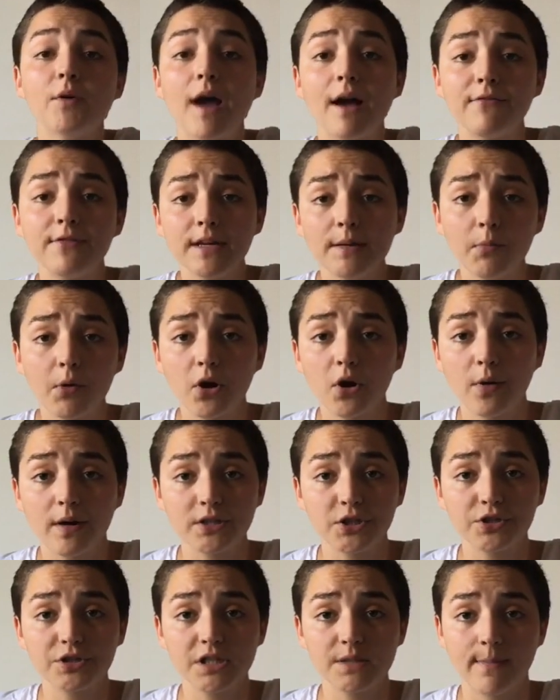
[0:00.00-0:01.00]
you have any more
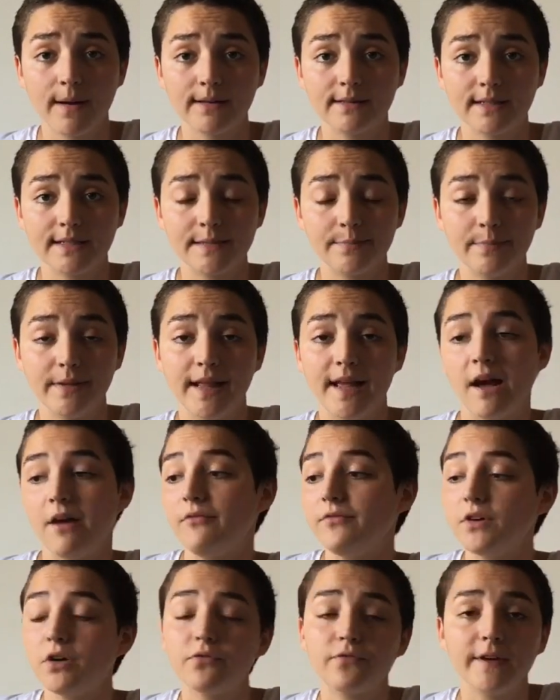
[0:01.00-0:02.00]
questions about this
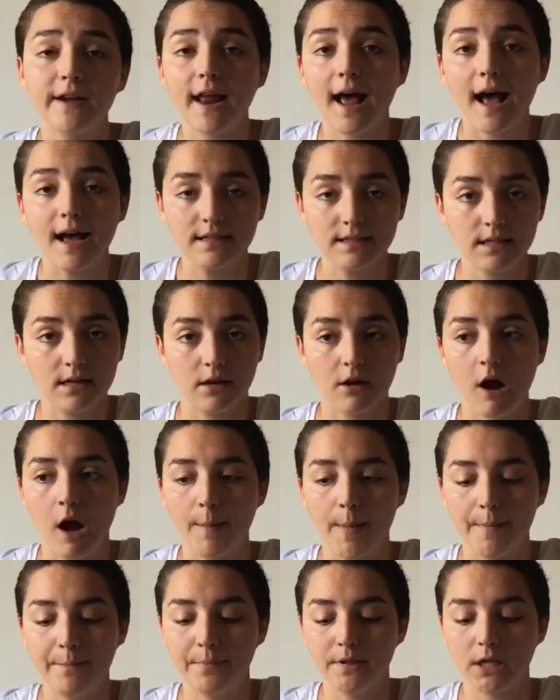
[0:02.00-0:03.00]
plant, feel free to ask in a
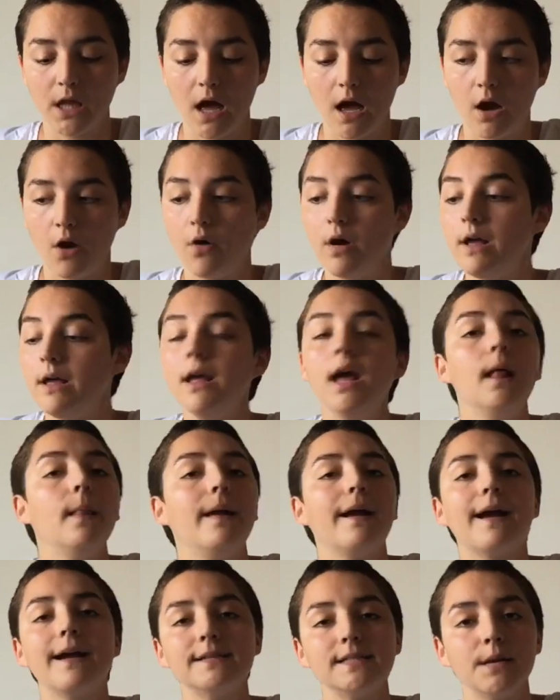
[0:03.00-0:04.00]
comment below.
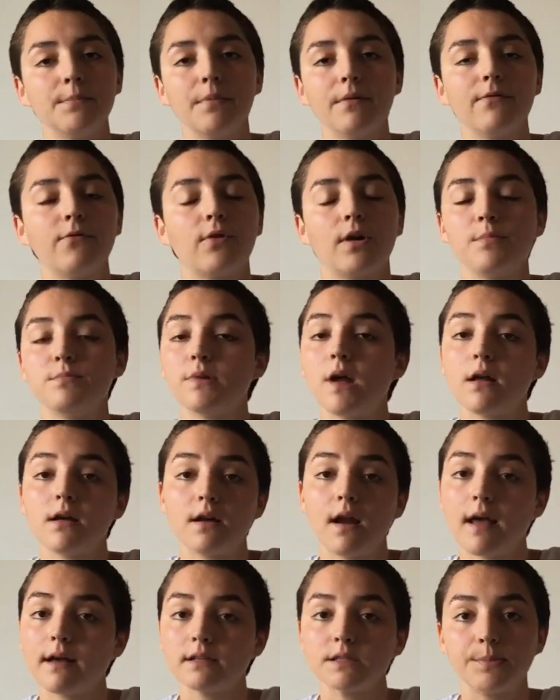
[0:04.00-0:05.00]
Like I said before, I'm not
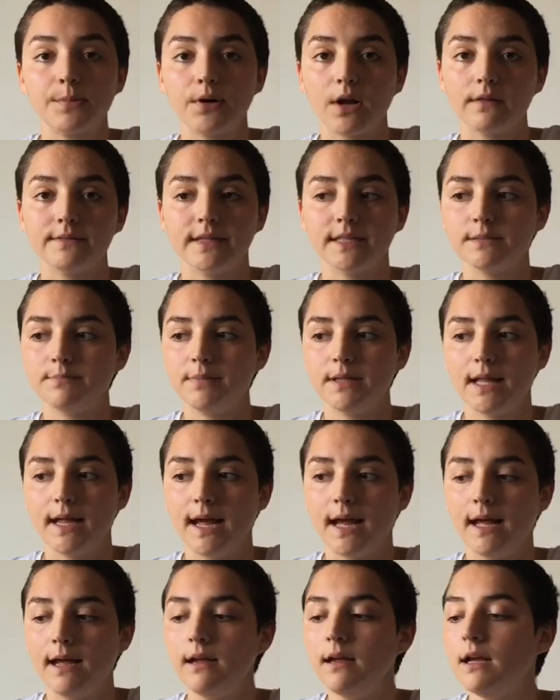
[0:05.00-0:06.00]
an expert on this
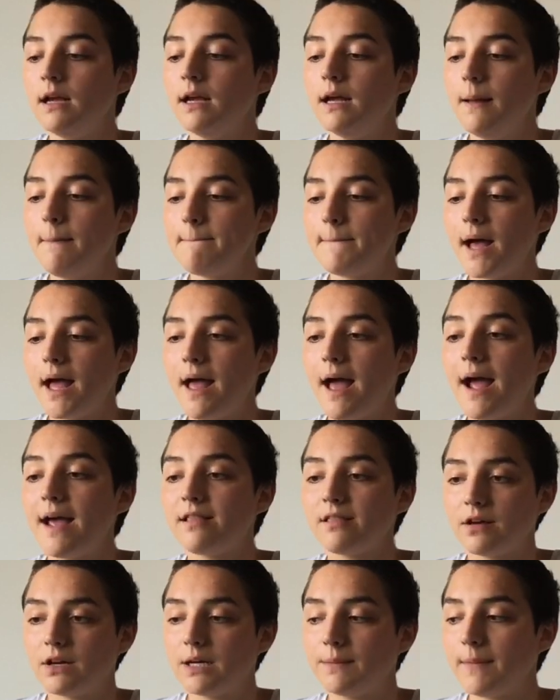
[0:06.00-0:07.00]
plant, but I
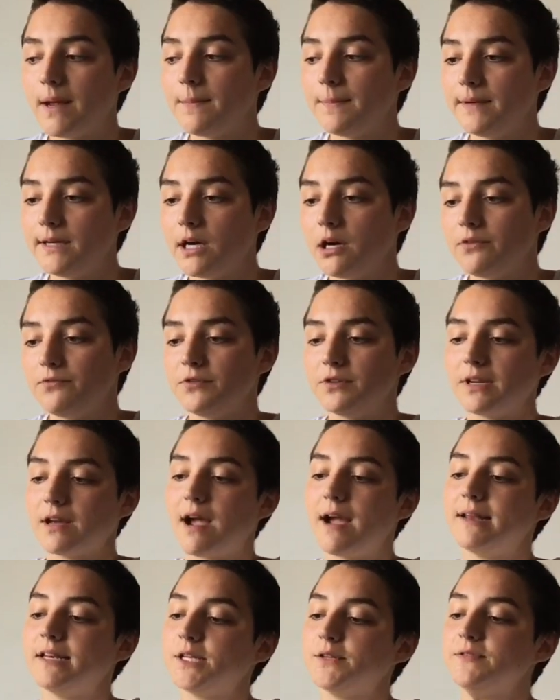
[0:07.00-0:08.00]
thought it might be helpful to
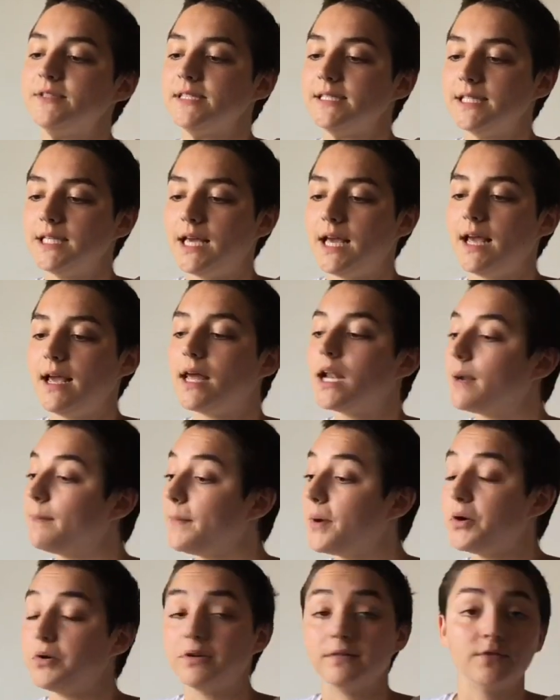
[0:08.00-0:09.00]
kind of see it in a
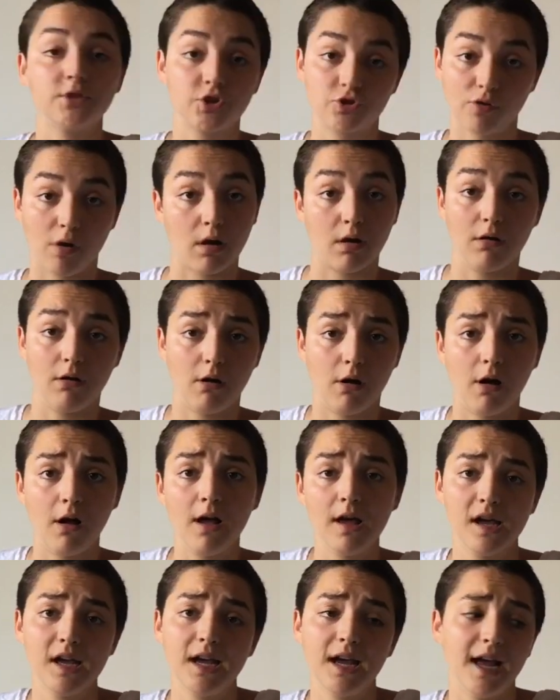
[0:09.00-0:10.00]
mode of struggle
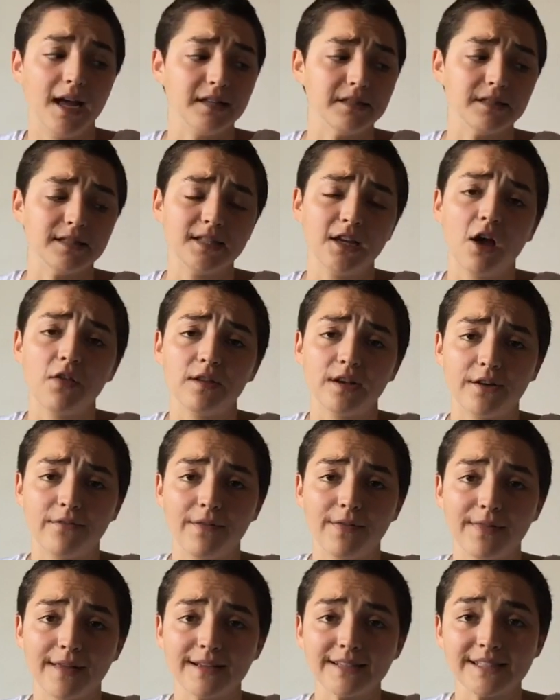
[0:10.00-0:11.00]
and see all the
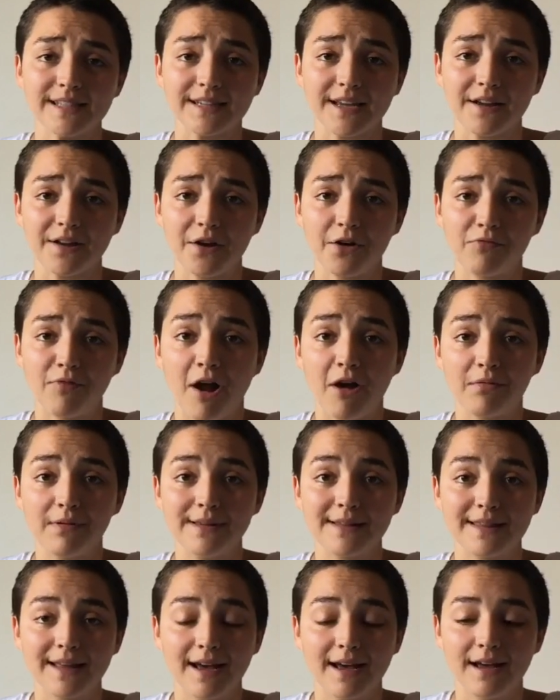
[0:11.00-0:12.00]
different things that can go wrong
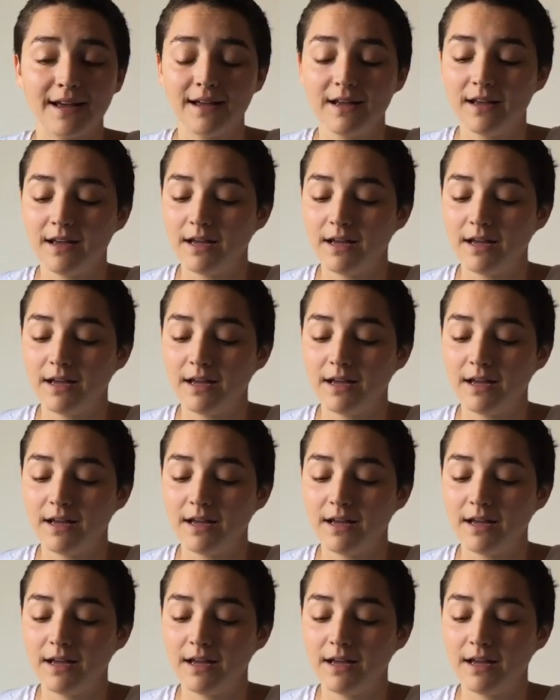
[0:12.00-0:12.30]
with it.